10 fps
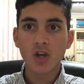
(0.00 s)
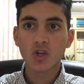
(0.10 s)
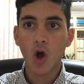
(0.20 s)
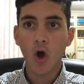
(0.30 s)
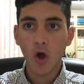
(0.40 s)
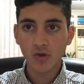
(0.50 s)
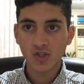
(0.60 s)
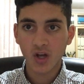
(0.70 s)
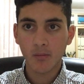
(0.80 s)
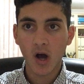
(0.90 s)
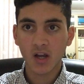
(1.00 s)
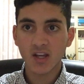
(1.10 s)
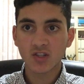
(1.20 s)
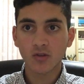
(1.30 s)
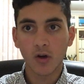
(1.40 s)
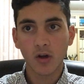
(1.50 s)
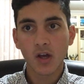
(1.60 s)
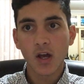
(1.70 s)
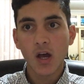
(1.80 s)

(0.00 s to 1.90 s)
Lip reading: to host a marquee slot.